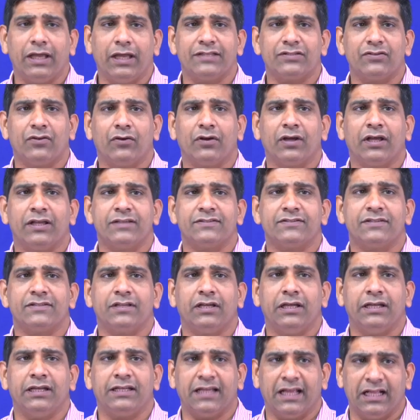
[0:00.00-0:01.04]
as long as
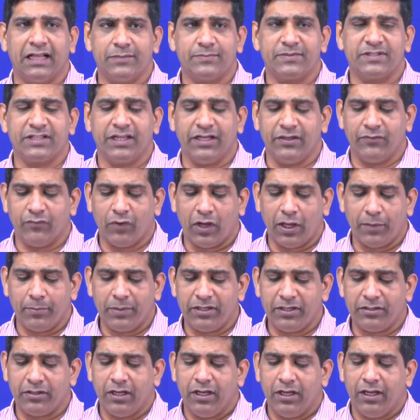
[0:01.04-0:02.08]
it helps the
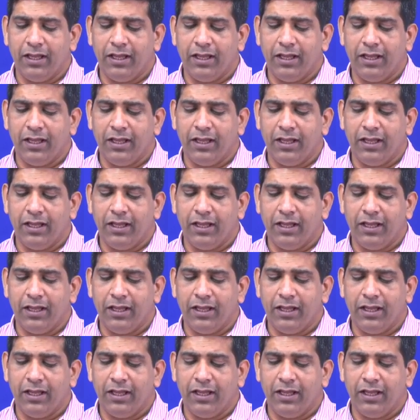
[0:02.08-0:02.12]
environment.